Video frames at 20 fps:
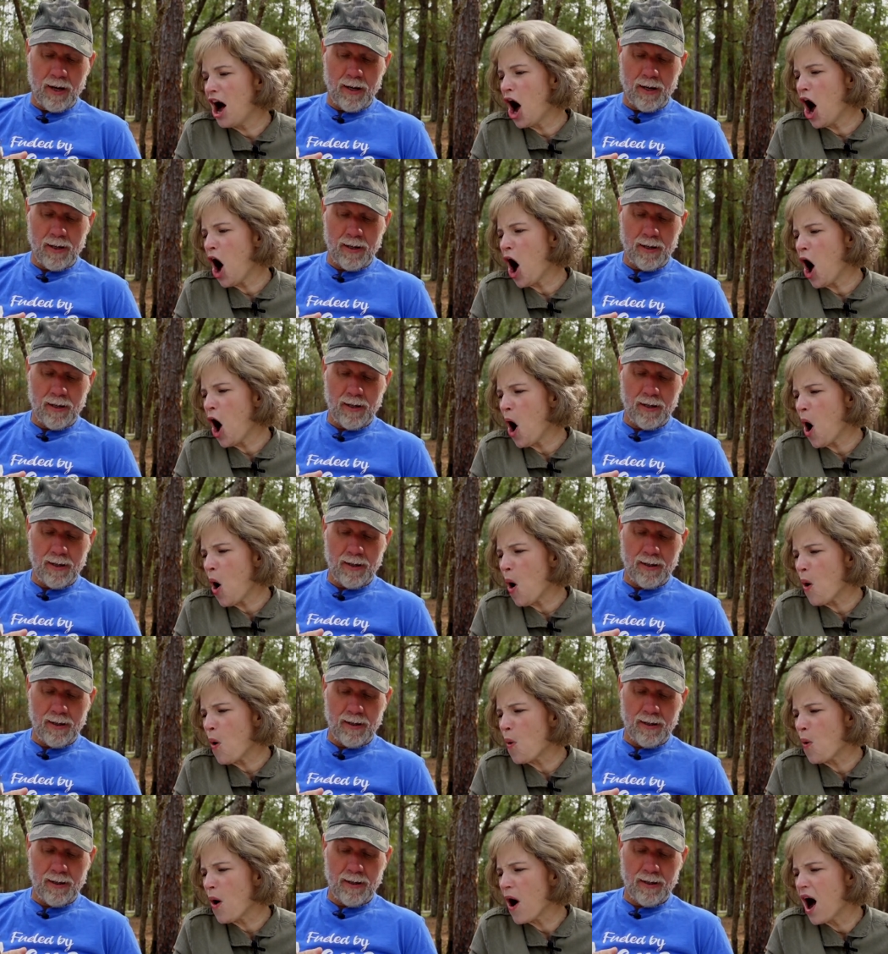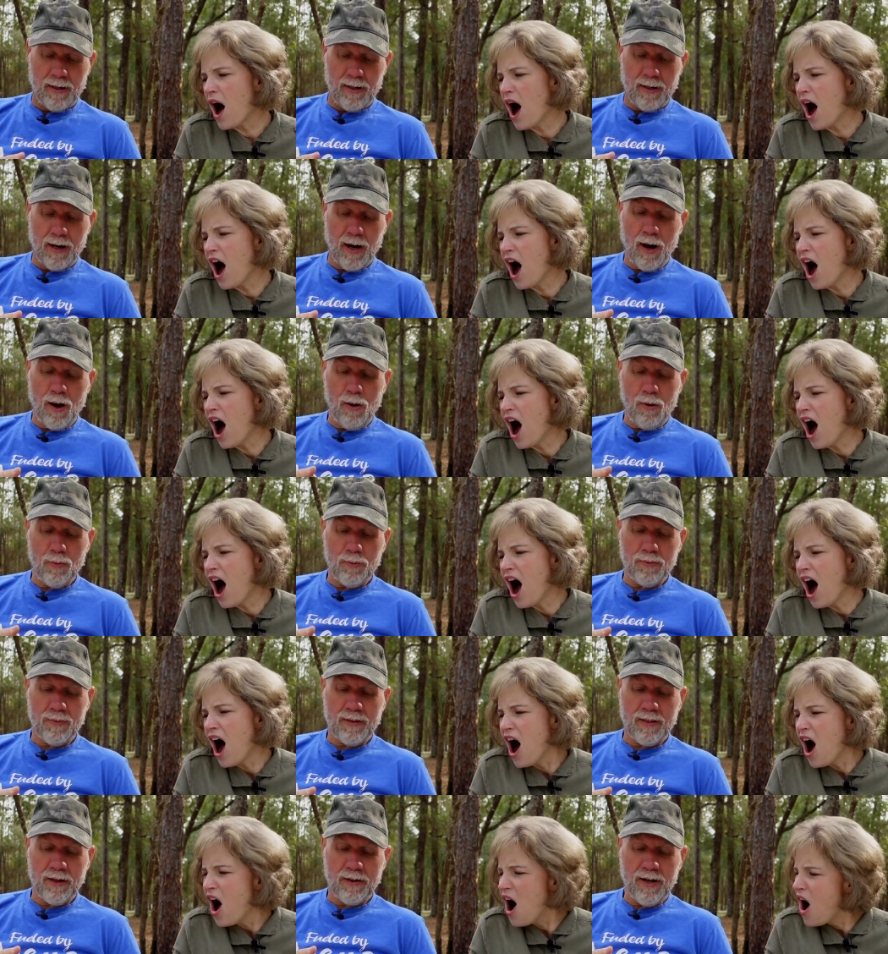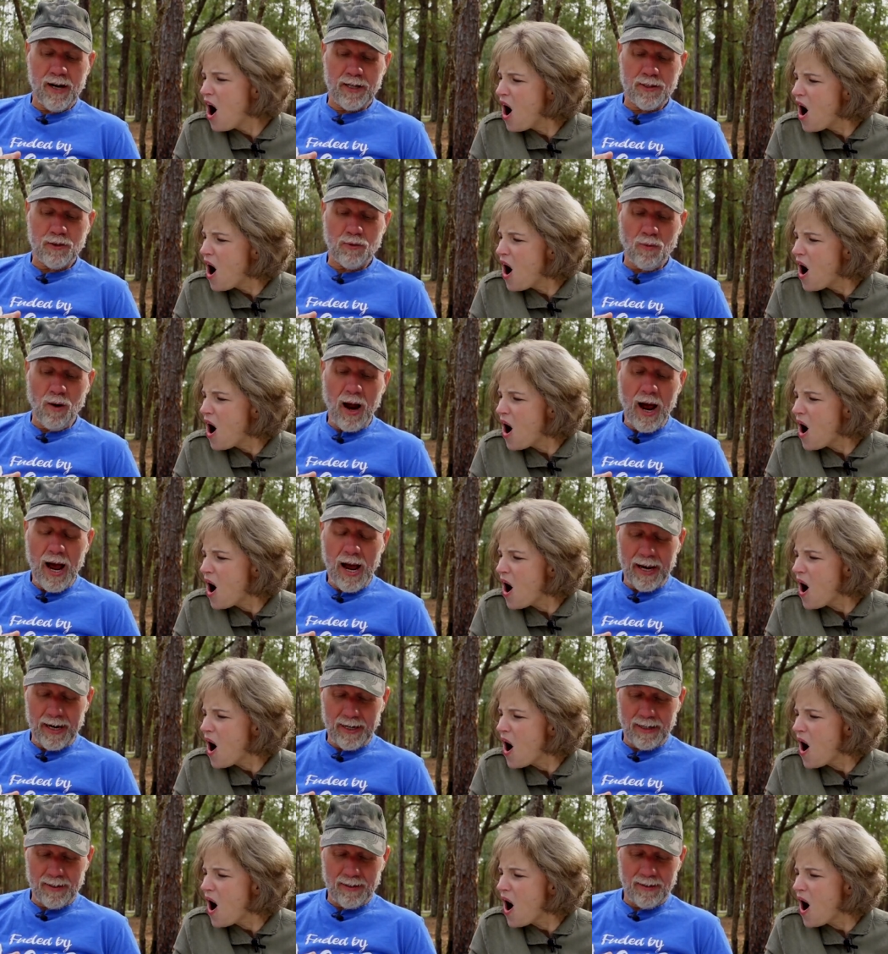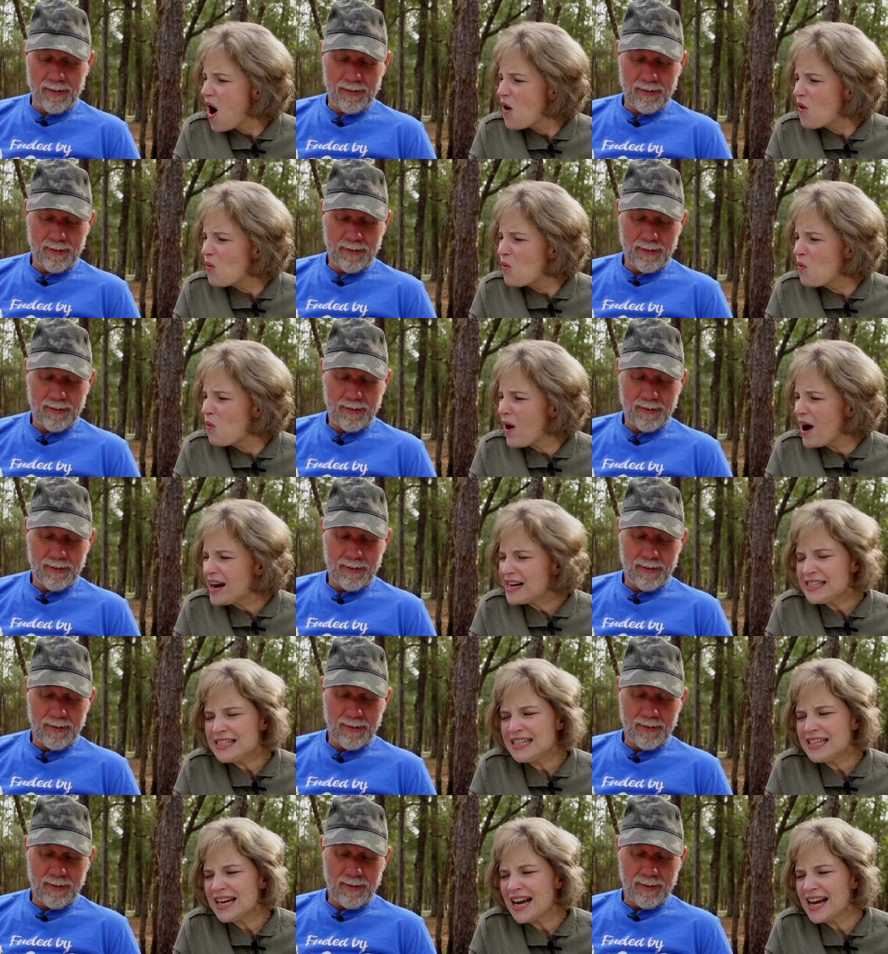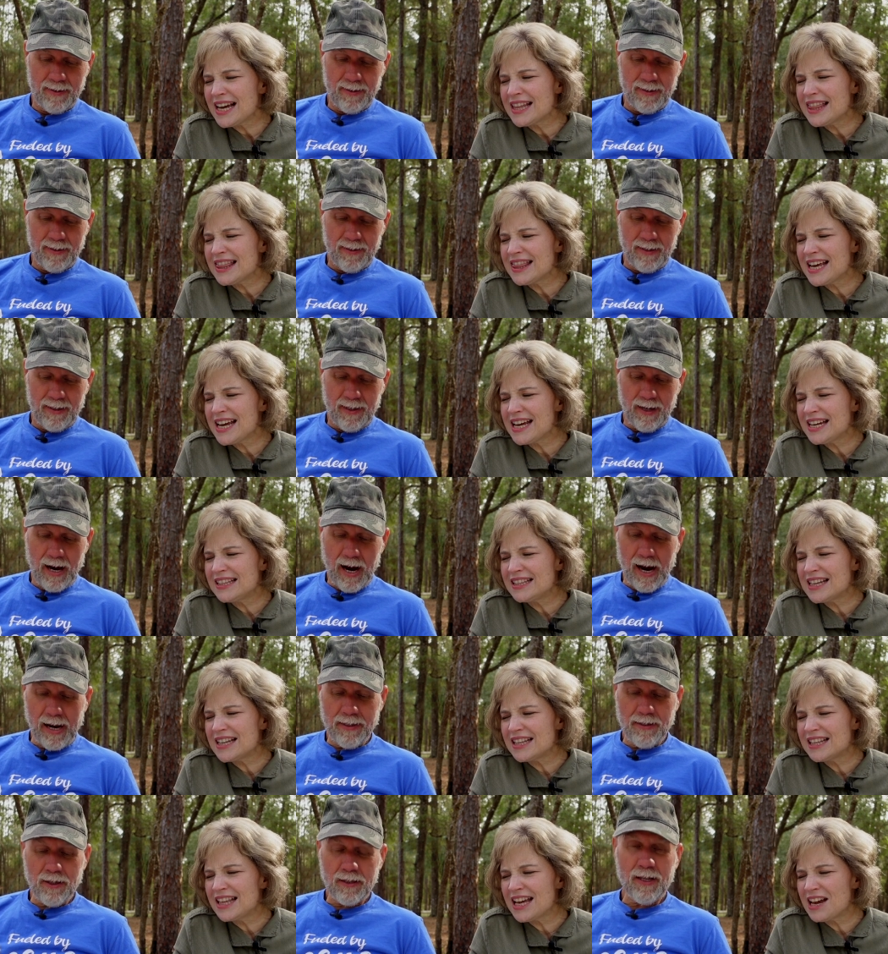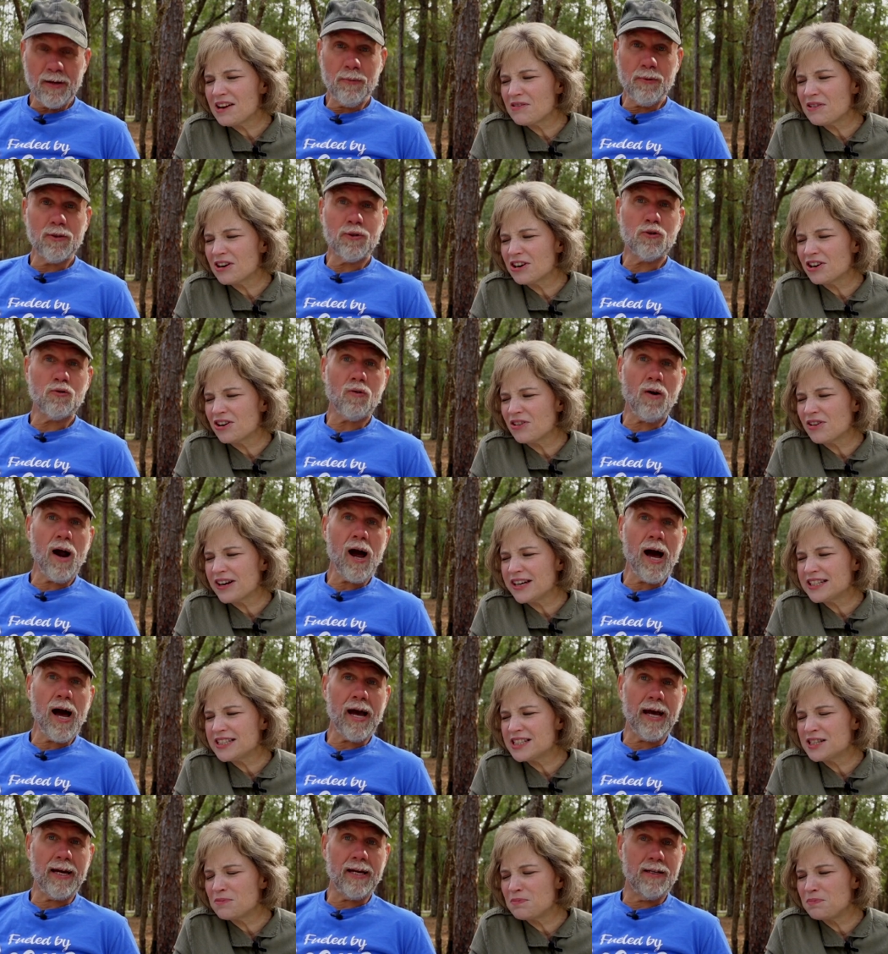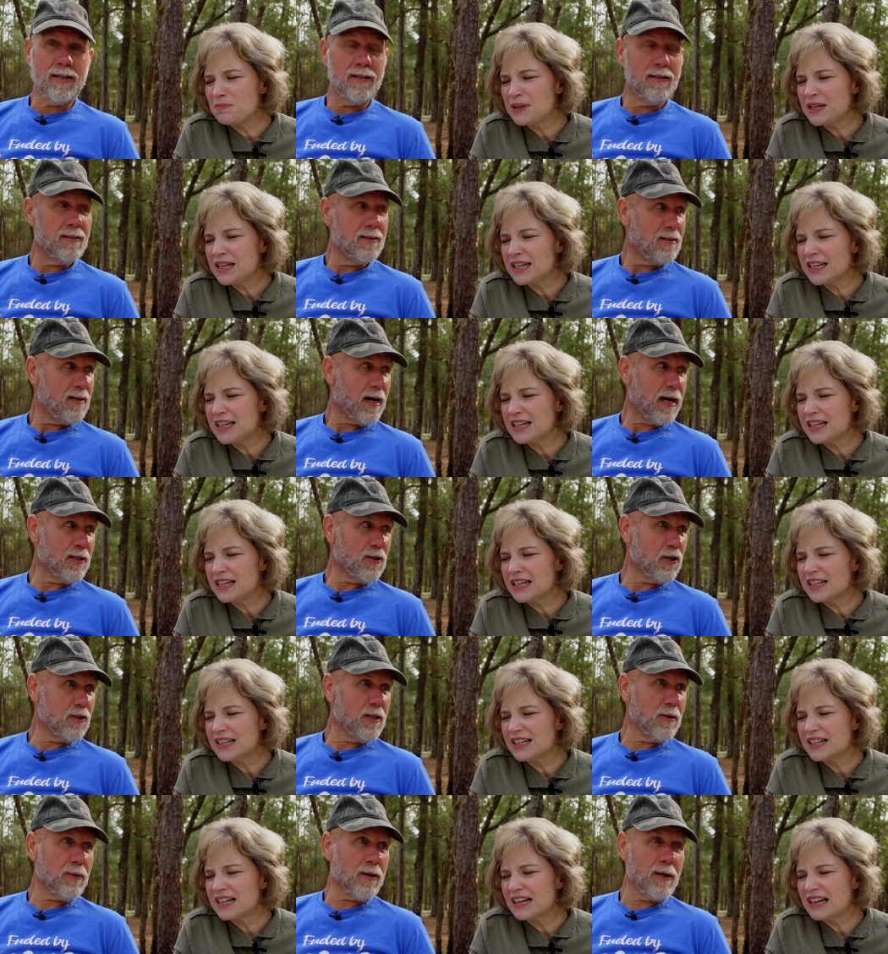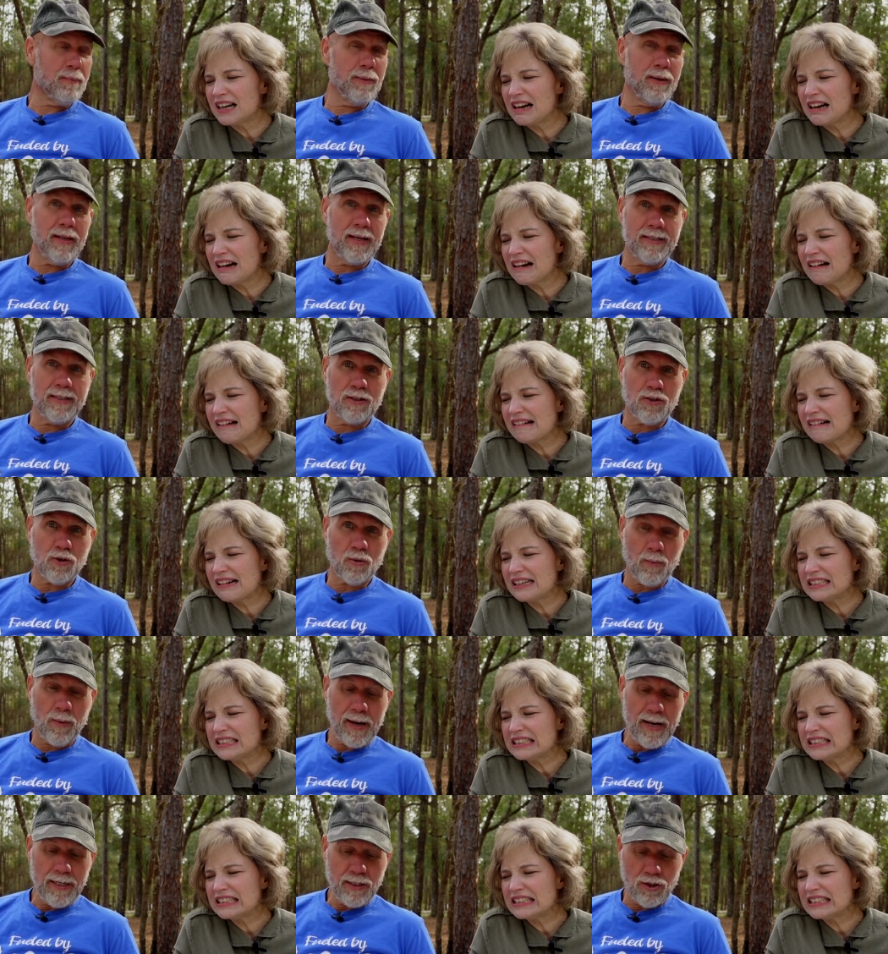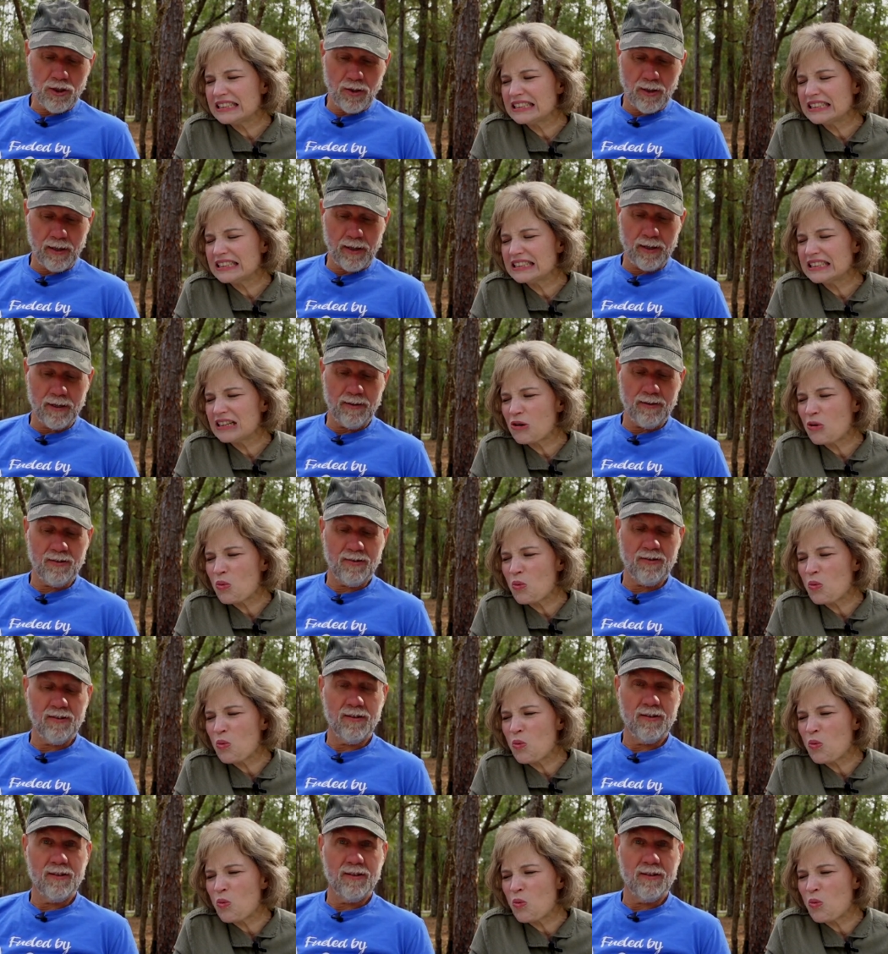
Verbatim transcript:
Speaker 1: Oh. Oh, they're not dried.
Speaker 2: Why did I think that I thought they, they were, were dried. Be... I thought they
Speaker 1: were going to be like the tarantulas.